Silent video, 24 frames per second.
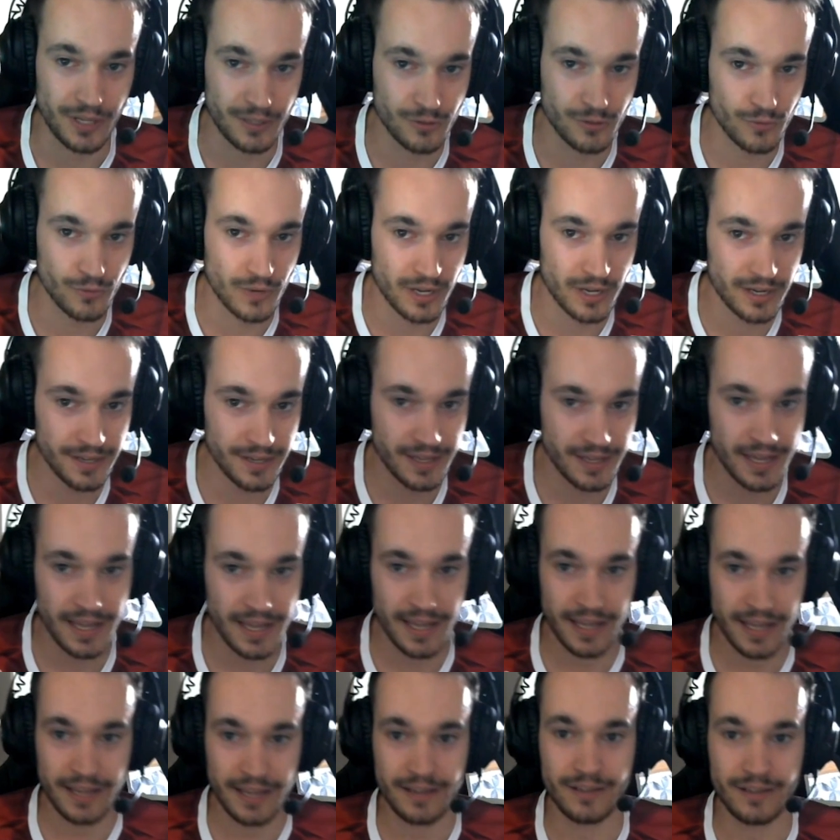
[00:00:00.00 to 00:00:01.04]
why
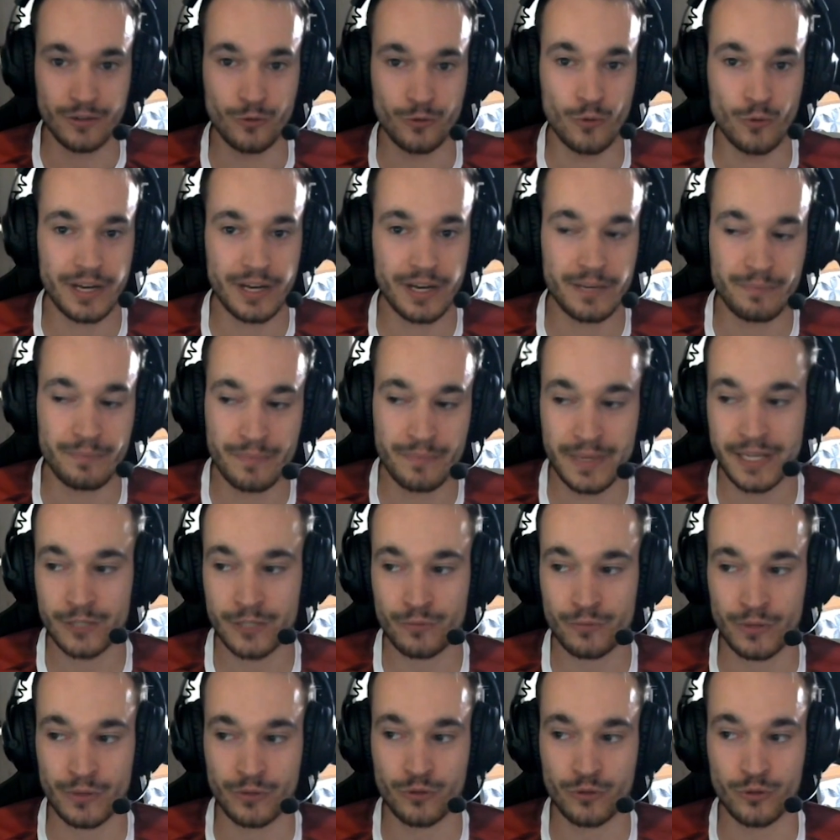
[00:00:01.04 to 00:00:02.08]
Gwen and Bings were
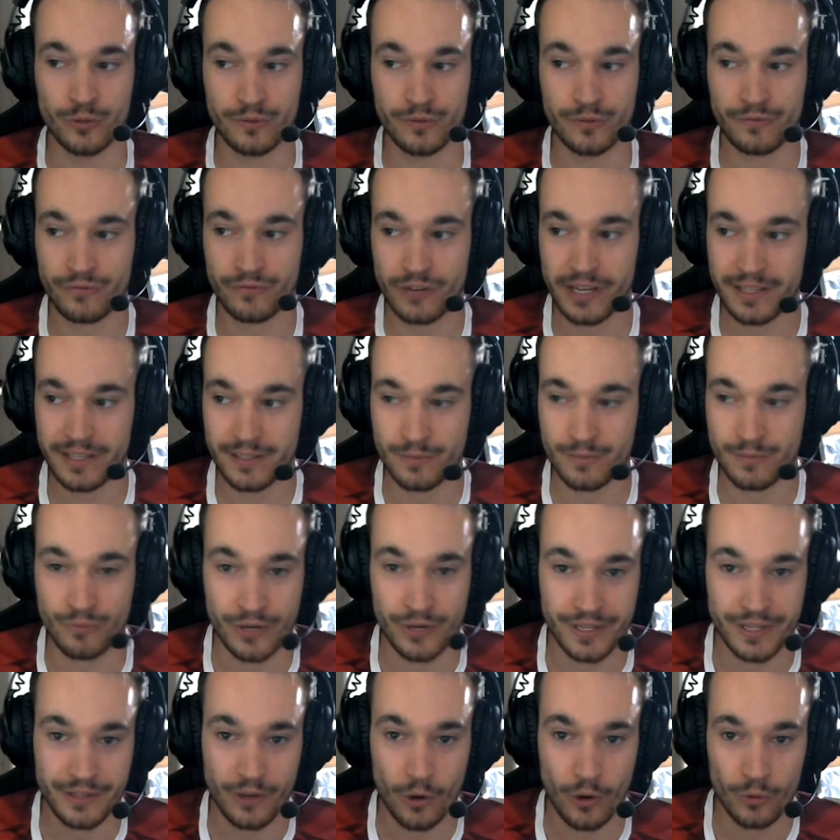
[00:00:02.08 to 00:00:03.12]
two good friends. Brennan
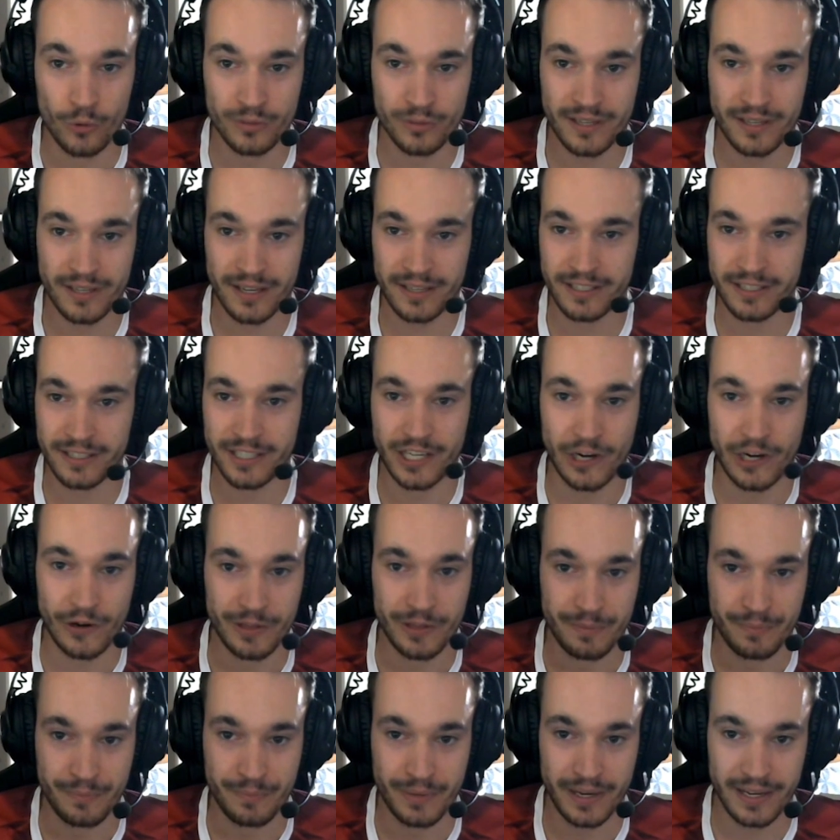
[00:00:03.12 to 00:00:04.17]
Otak, Carl and
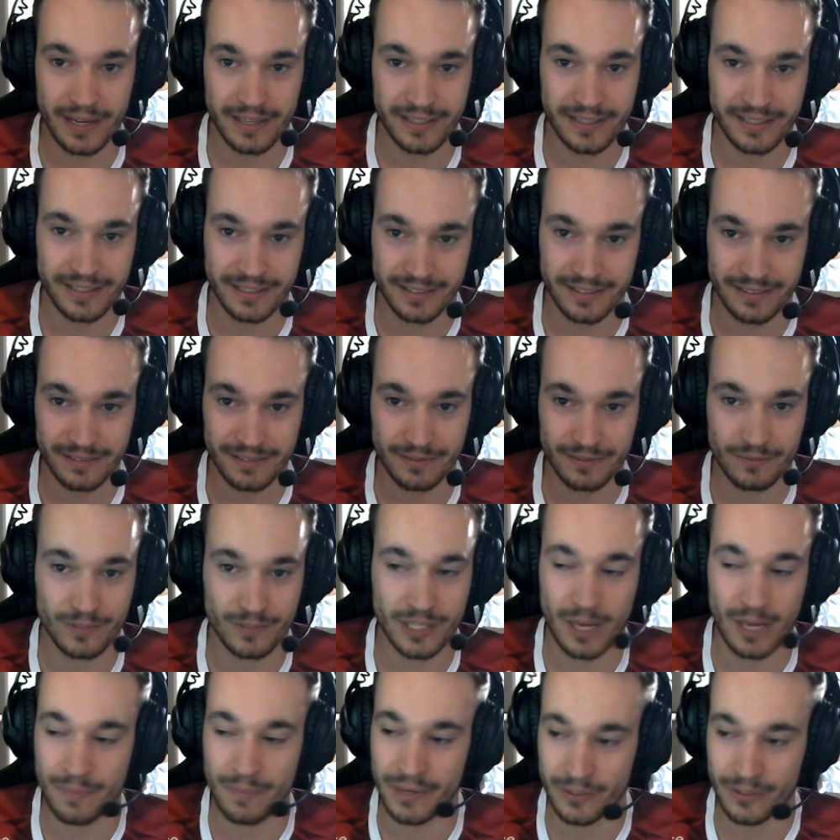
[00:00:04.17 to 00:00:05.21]
Pack, and Kappa
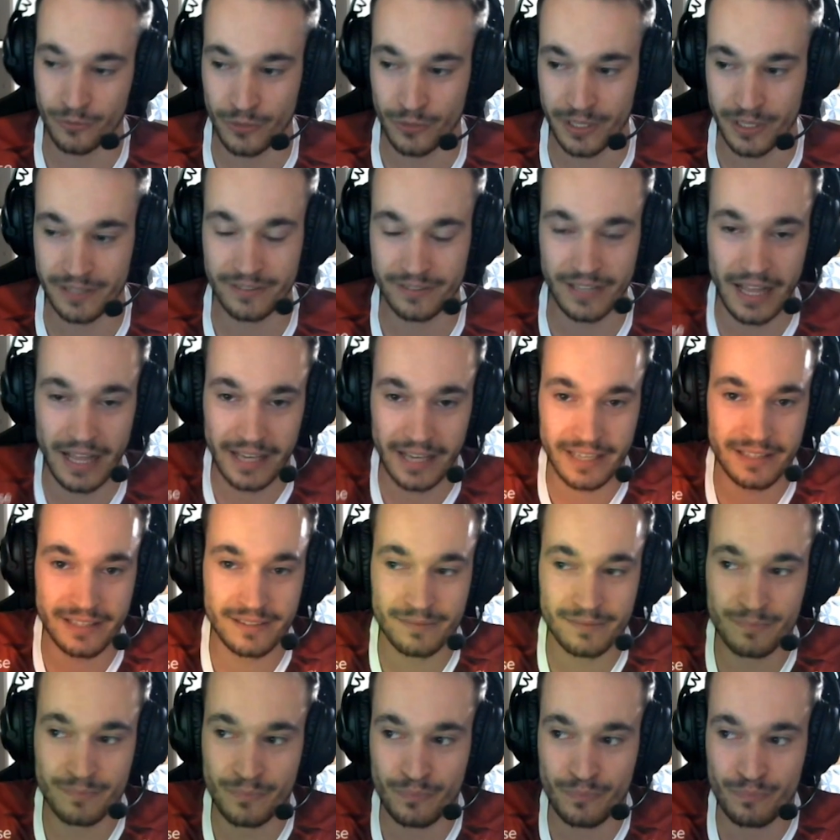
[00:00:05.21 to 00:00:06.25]
Twin. I can
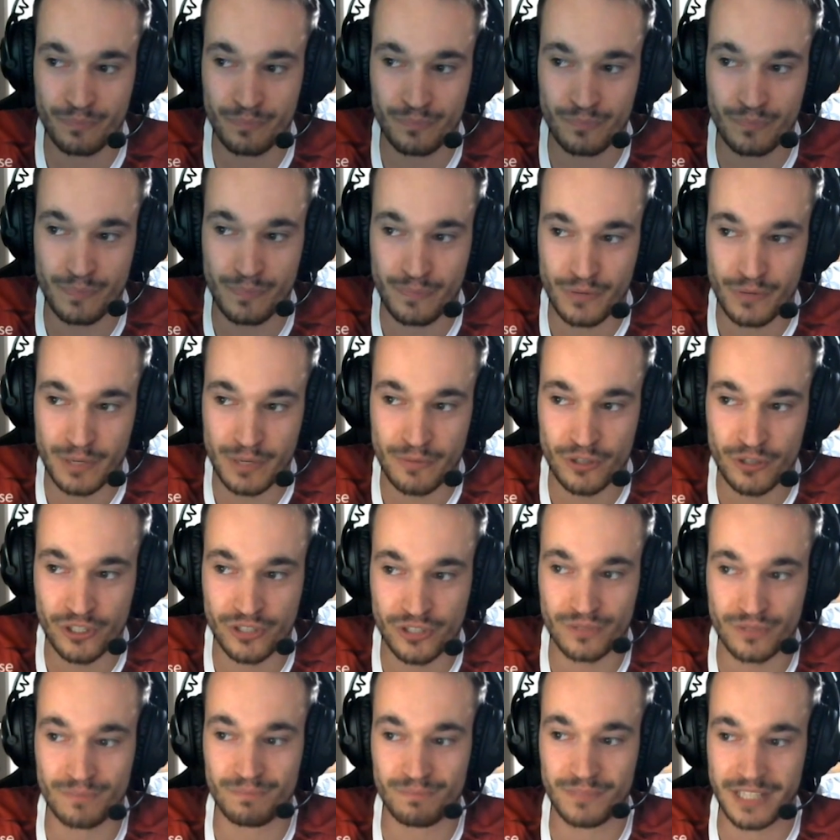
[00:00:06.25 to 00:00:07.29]
pretty much
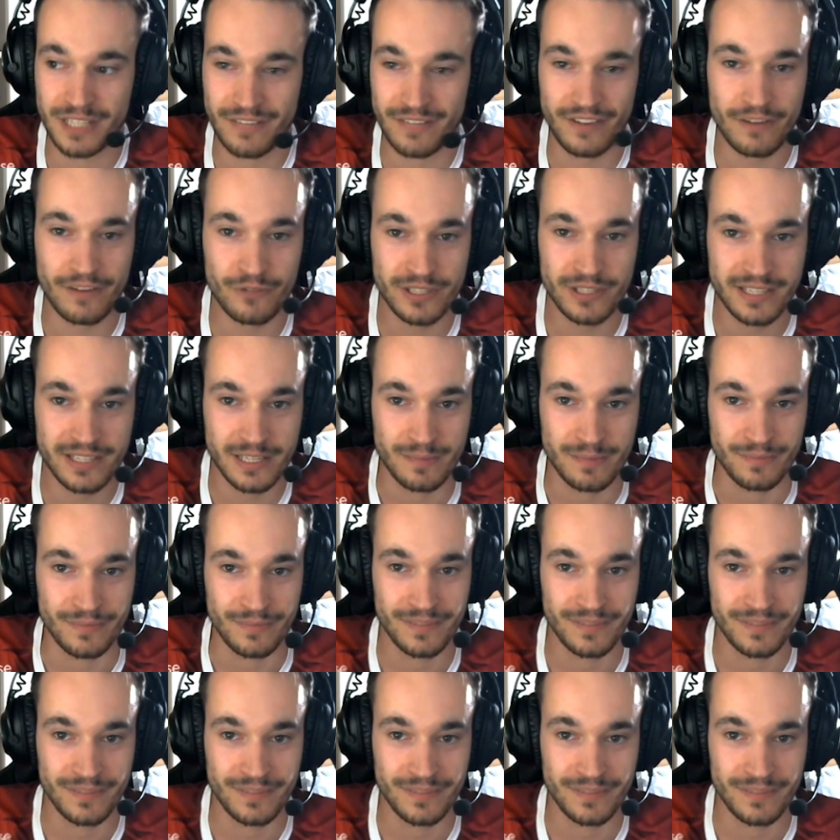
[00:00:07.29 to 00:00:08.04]
give every team